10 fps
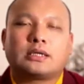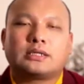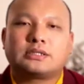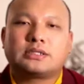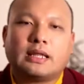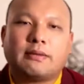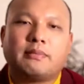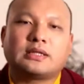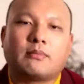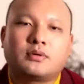And then
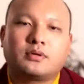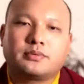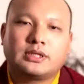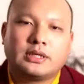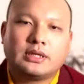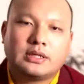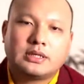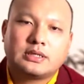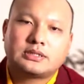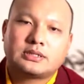Gomtsu
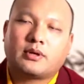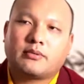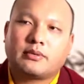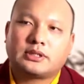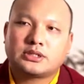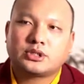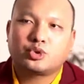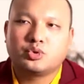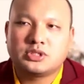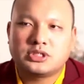is like
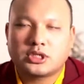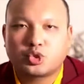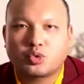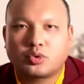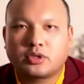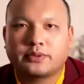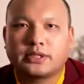the